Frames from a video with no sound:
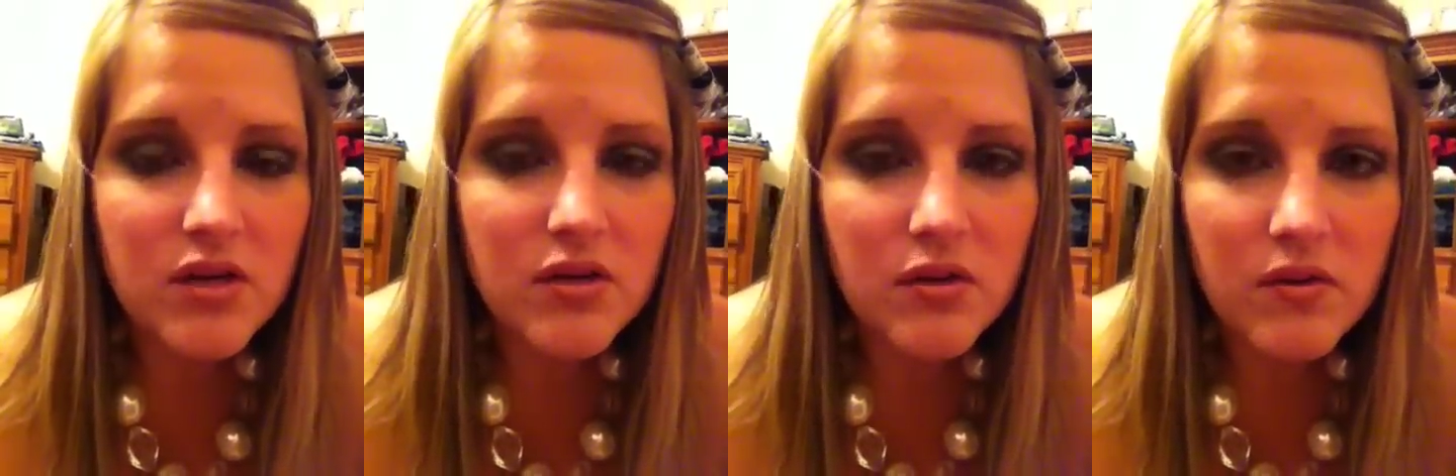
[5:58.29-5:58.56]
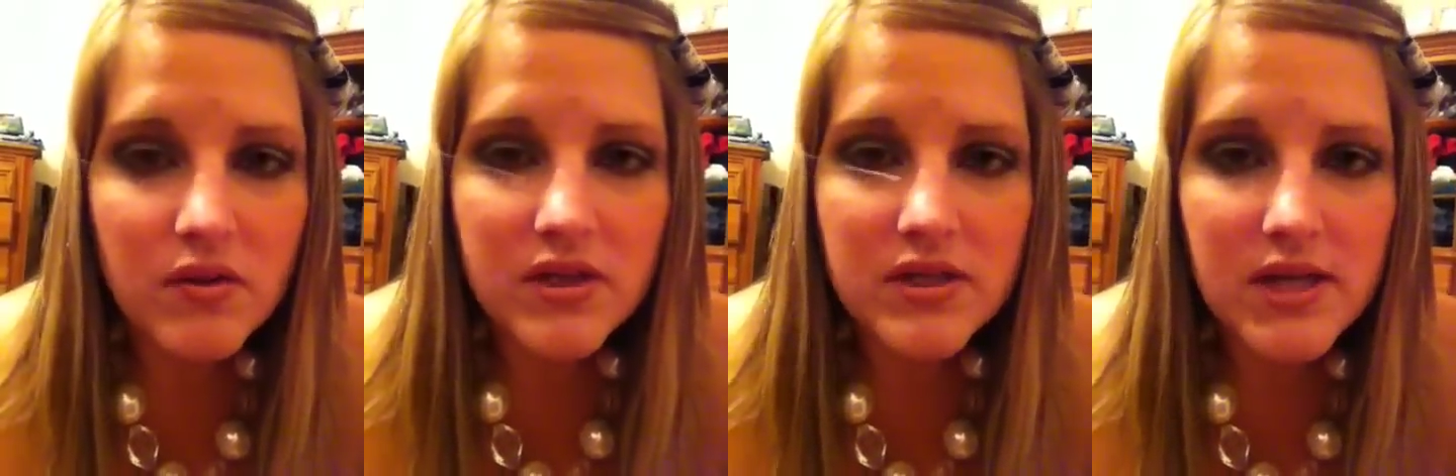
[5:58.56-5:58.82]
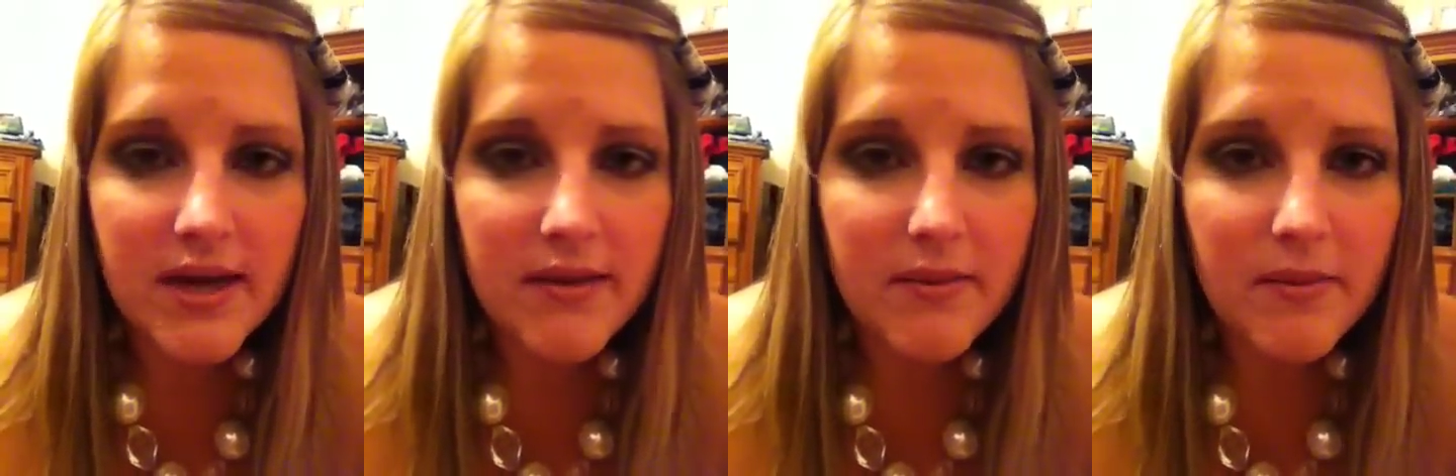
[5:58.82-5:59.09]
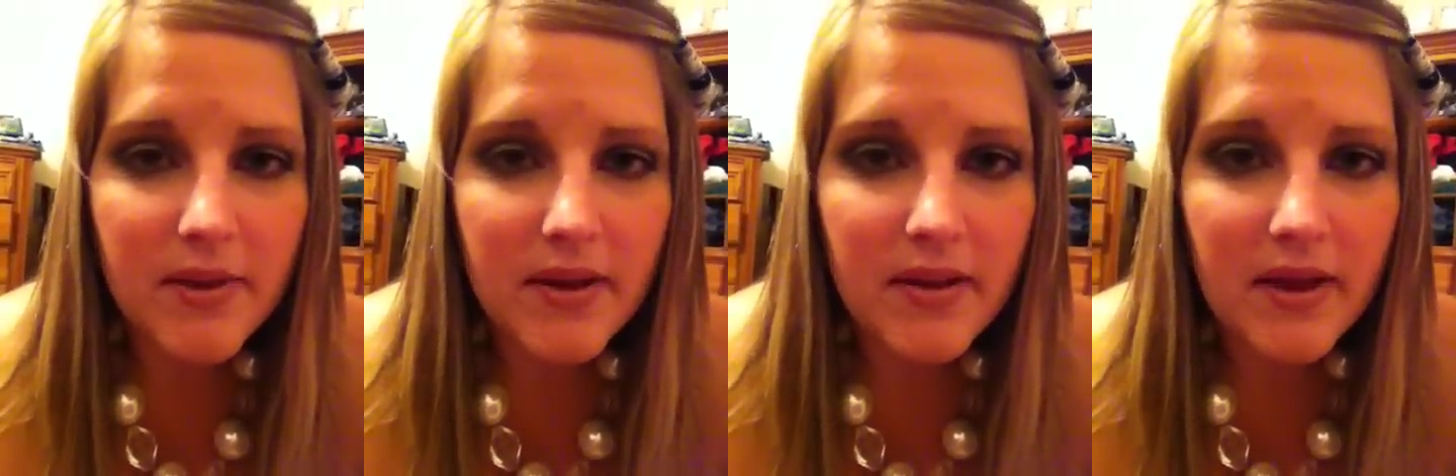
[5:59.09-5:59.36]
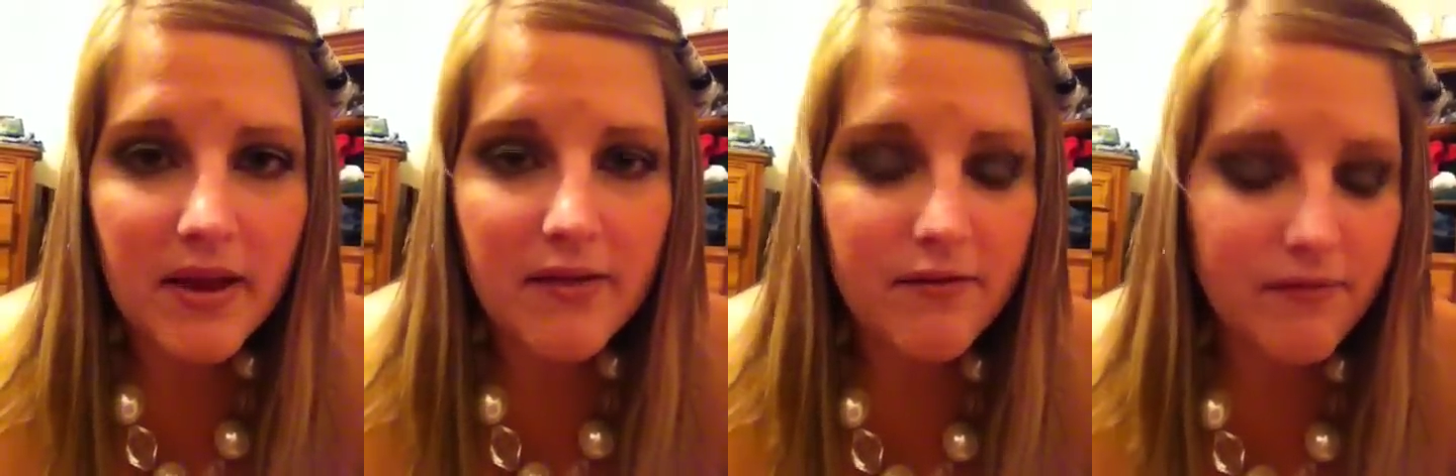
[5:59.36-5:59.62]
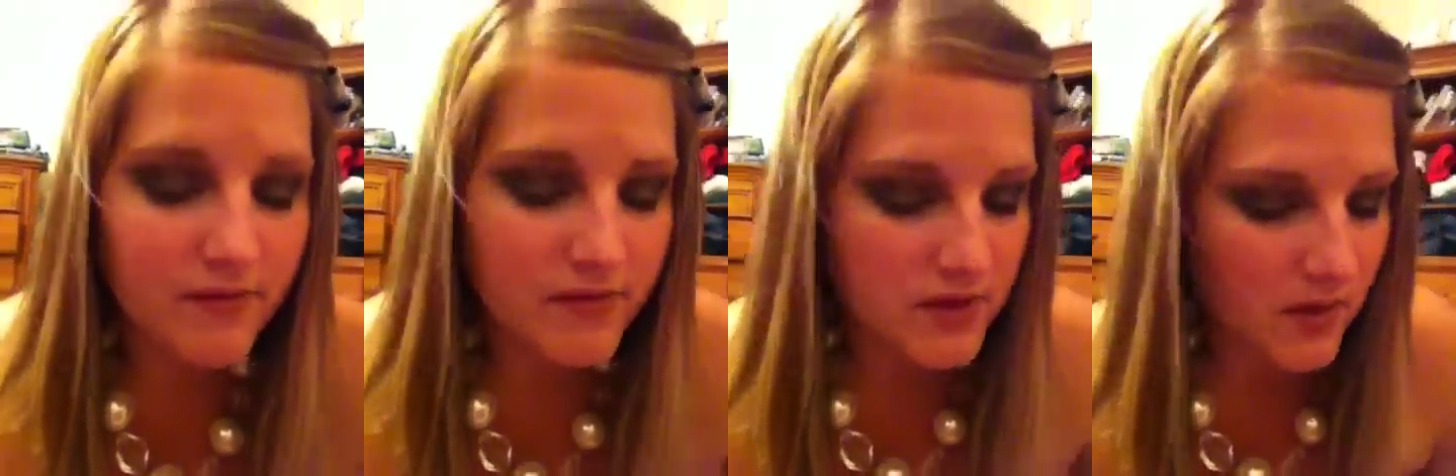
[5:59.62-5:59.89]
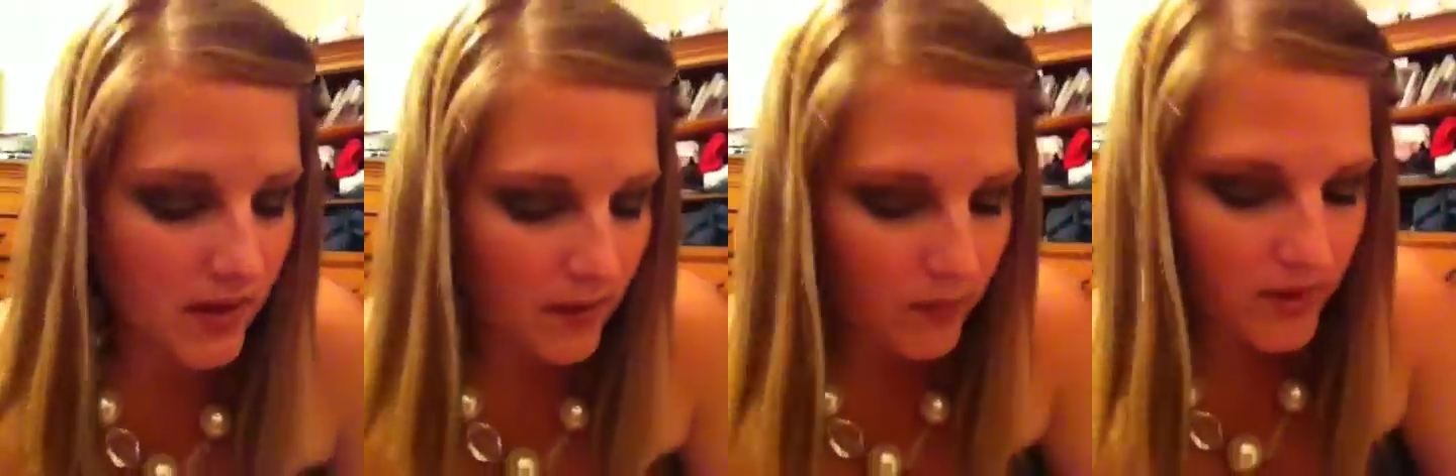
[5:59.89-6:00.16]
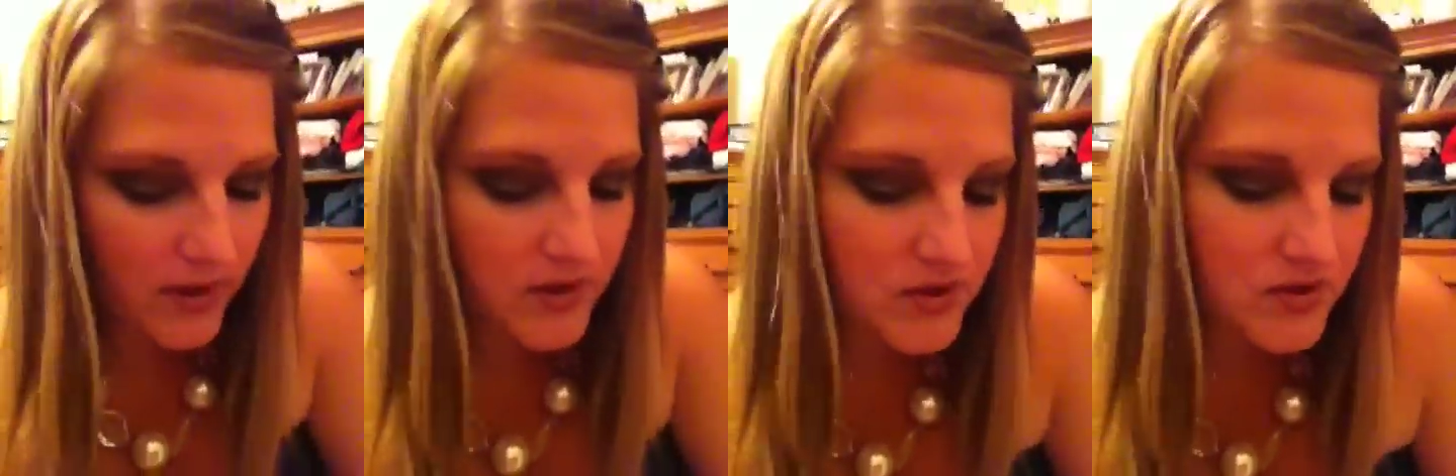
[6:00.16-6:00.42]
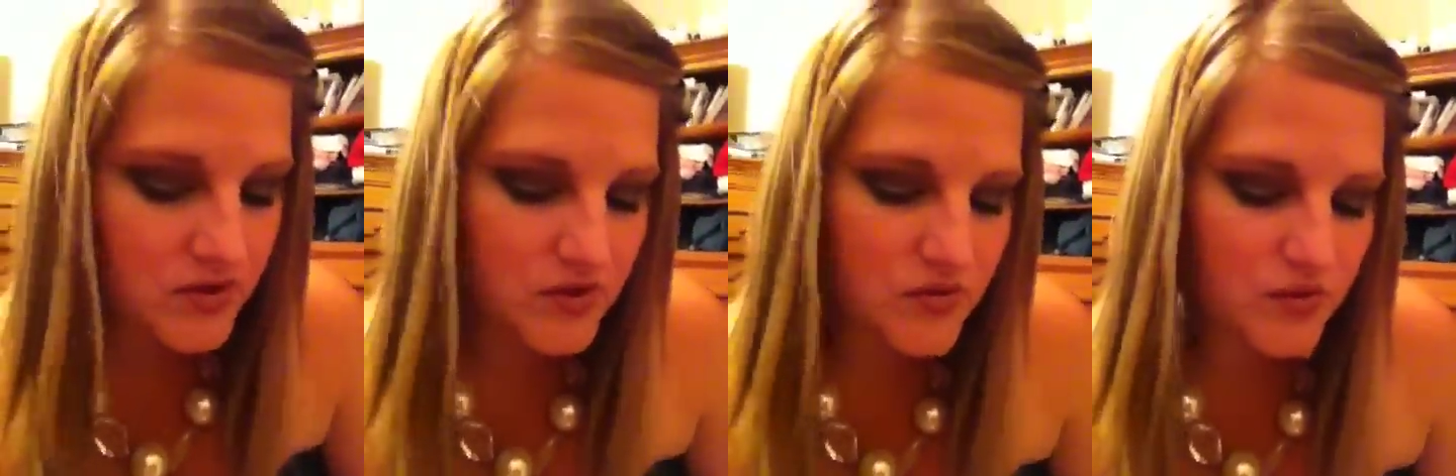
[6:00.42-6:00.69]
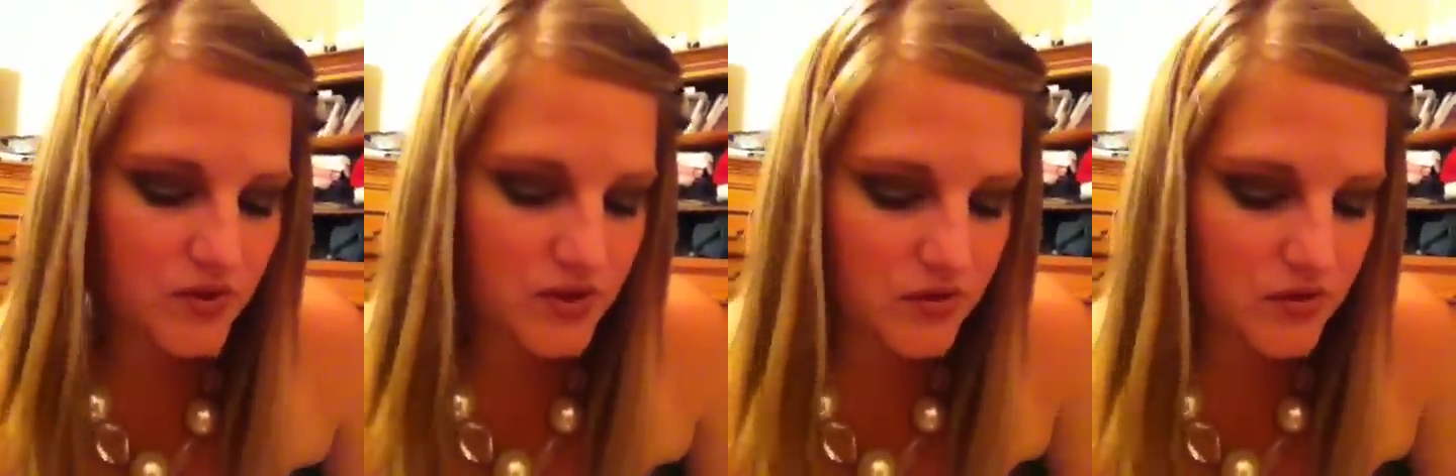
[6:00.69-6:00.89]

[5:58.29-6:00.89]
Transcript: lonely time in my life. So I wanted to just read